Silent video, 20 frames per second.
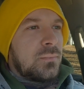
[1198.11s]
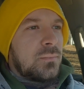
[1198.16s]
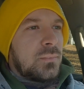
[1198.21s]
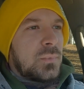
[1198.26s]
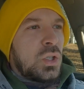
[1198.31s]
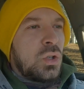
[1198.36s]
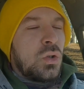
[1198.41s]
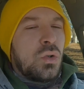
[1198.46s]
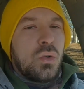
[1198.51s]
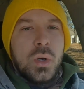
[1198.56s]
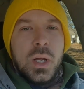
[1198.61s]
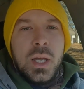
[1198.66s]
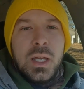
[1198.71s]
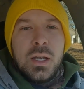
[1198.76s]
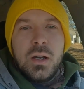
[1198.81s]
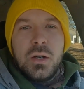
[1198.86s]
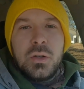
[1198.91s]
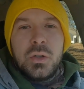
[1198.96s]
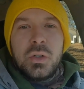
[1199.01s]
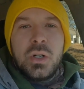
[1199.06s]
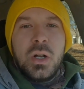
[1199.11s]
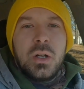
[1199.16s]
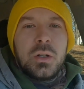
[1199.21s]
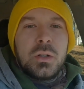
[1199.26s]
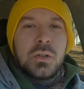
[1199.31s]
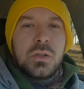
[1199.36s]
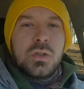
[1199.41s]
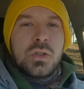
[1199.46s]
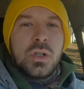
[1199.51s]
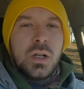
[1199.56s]
2
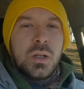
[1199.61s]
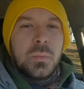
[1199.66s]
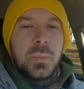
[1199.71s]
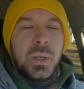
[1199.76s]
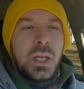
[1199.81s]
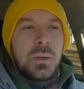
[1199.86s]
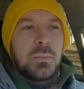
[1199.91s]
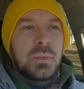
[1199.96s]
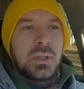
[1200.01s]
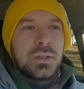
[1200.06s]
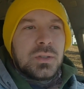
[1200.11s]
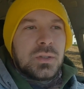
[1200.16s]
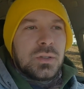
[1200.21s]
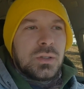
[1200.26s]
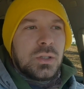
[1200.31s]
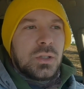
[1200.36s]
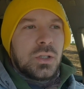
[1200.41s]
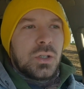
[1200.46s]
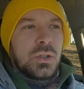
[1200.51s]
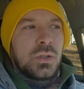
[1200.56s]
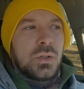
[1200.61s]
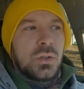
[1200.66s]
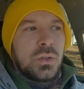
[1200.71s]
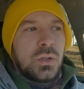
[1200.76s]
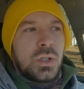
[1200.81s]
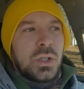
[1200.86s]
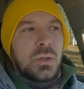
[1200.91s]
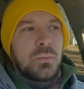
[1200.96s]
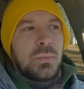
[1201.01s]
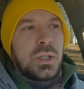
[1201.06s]
$800 truck payments, you know, you're
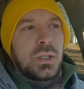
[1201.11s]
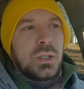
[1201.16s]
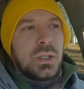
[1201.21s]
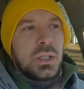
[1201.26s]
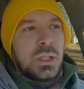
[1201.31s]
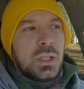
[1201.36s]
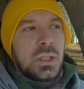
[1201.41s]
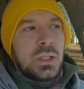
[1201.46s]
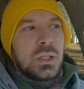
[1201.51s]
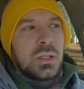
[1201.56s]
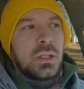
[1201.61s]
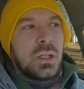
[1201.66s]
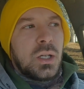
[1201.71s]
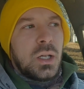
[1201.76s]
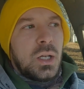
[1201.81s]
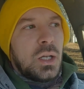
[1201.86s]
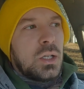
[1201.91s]
going to be needing,